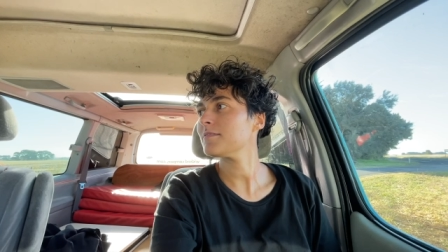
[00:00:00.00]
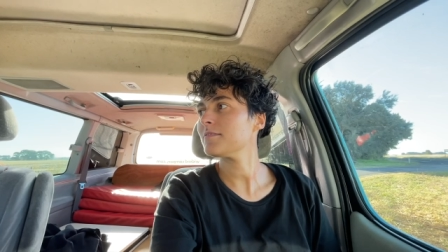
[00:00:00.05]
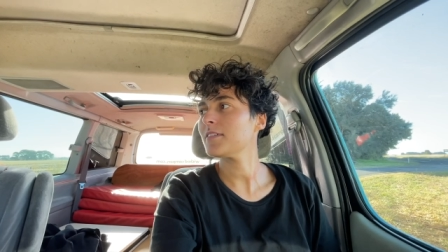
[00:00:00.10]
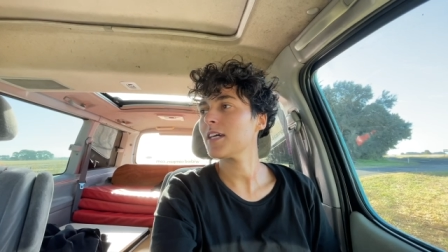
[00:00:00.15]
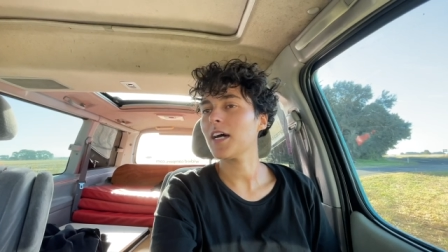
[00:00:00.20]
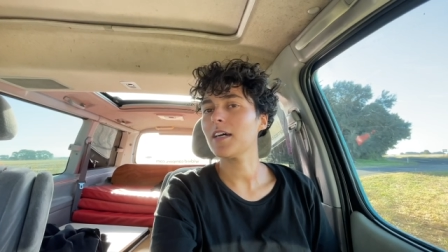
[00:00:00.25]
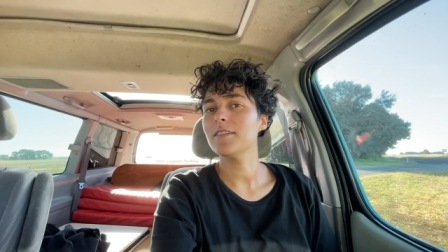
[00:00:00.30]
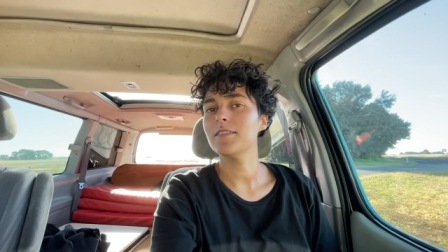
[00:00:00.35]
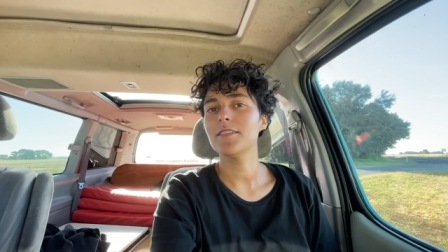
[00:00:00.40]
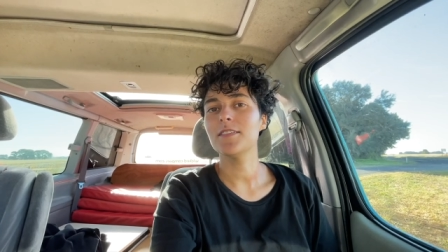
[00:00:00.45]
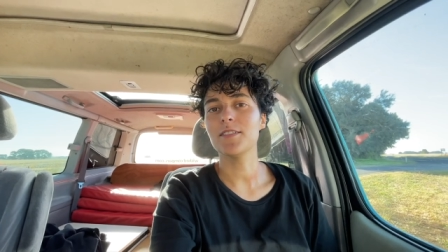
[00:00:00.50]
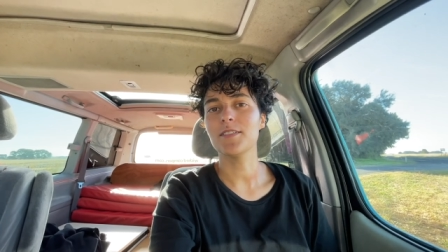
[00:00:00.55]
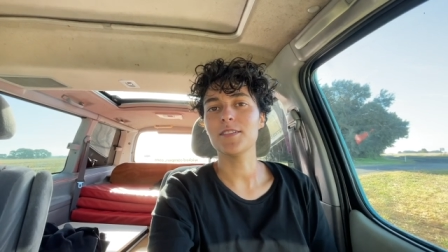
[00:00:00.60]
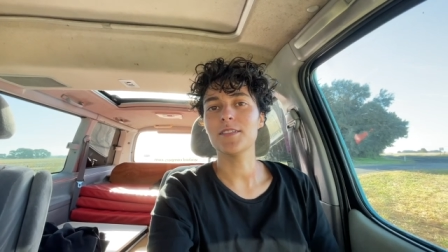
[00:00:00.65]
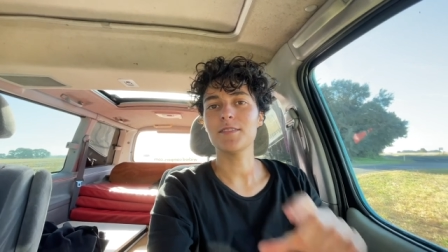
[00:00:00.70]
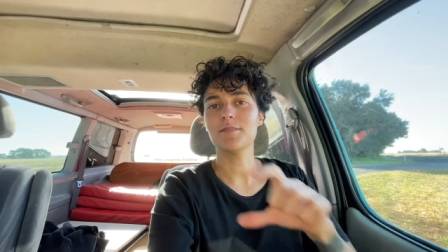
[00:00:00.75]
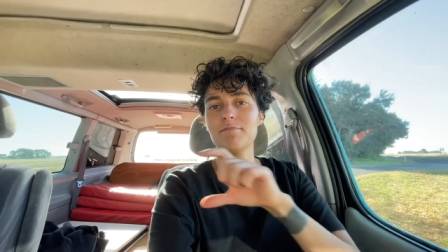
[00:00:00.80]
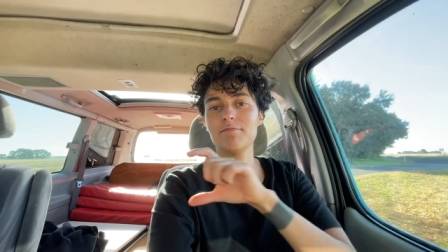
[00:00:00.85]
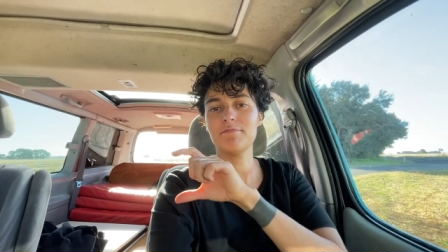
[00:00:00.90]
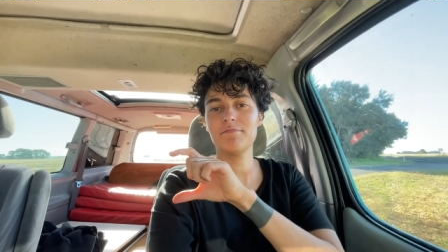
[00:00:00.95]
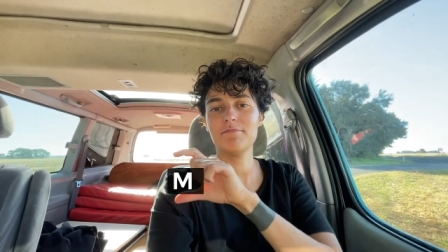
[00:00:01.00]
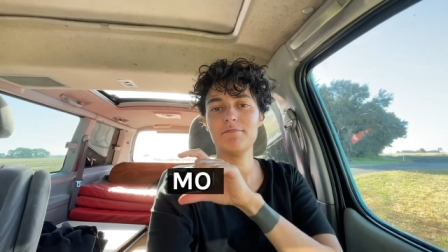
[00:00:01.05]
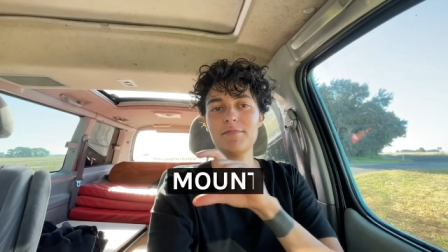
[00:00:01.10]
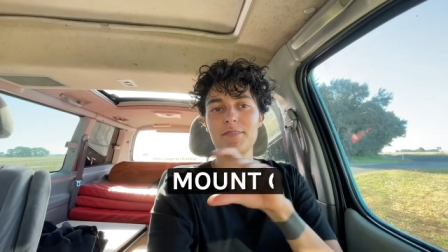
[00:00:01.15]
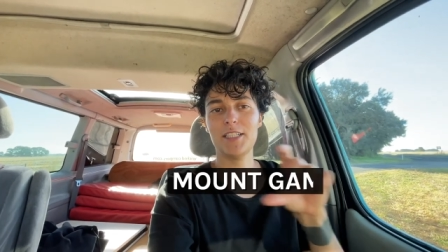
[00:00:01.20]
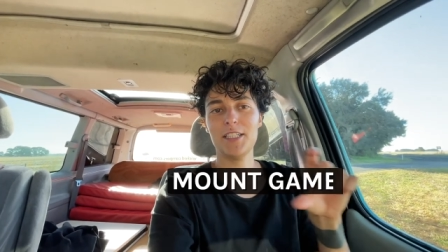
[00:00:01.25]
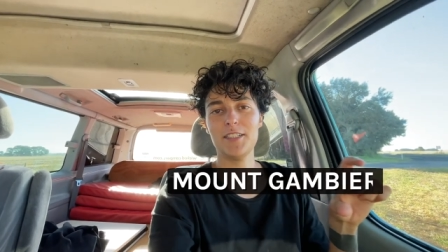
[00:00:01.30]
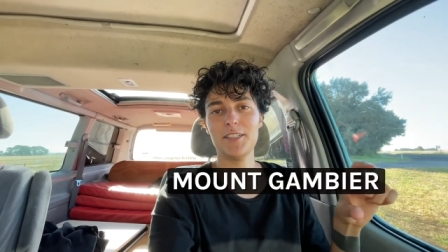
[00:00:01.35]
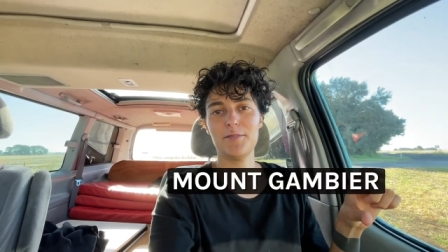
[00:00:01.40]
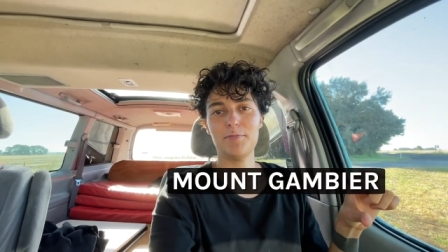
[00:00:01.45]
I don't know.
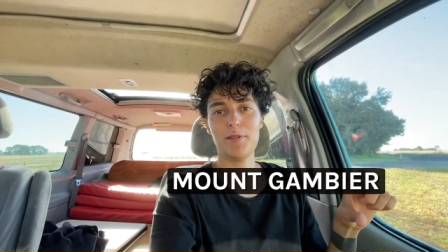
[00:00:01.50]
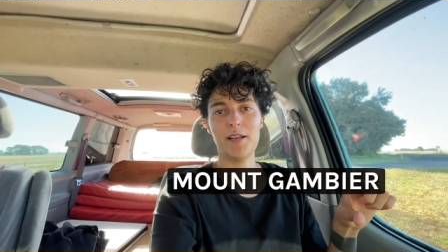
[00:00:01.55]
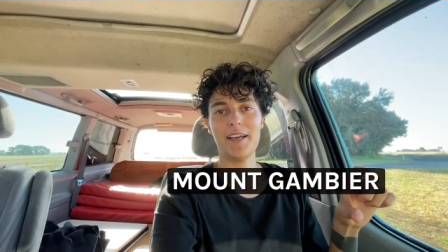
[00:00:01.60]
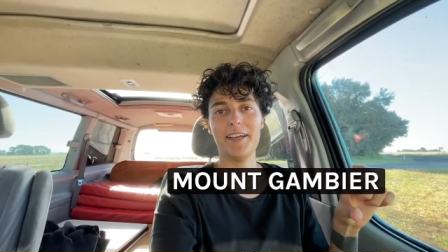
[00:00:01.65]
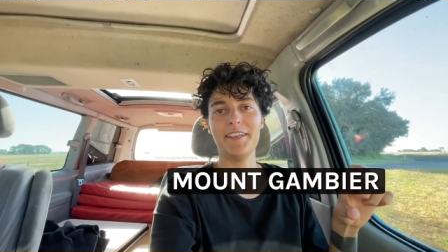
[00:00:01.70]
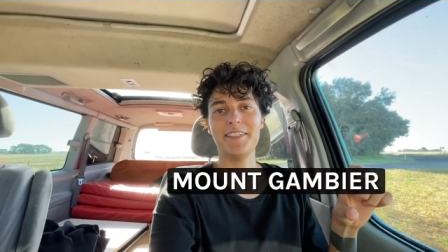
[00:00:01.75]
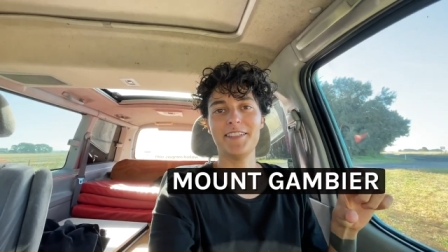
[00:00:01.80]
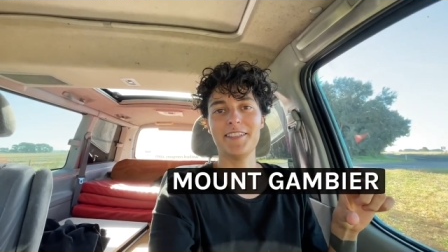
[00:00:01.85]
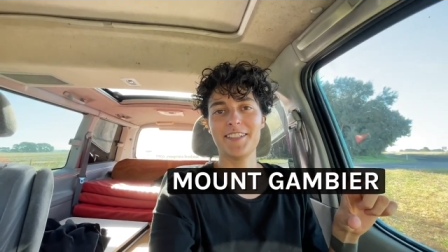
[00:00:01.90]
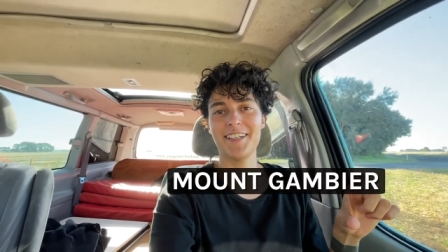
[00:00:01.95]
This place.